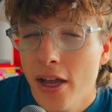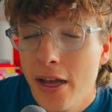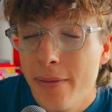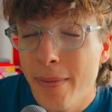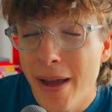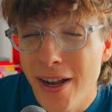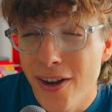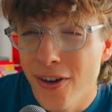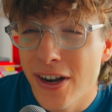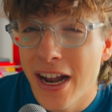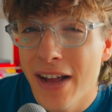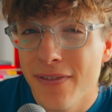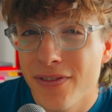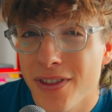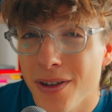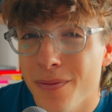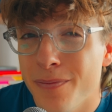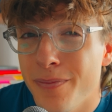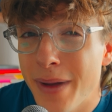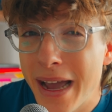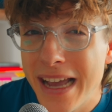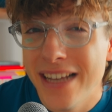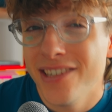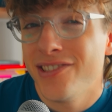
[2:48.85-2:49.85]
may not have the
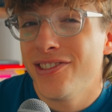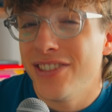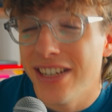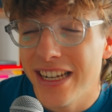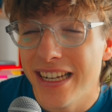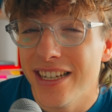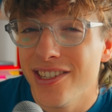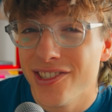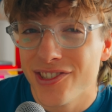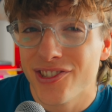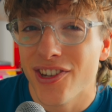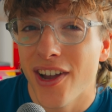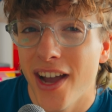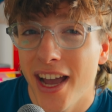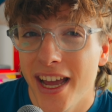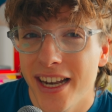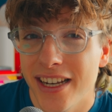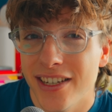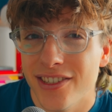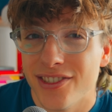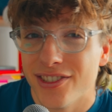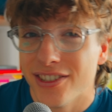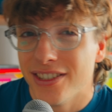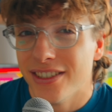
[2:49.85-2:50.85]
best insight
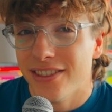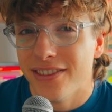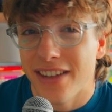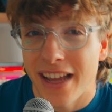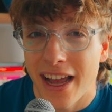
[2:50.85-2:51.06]
into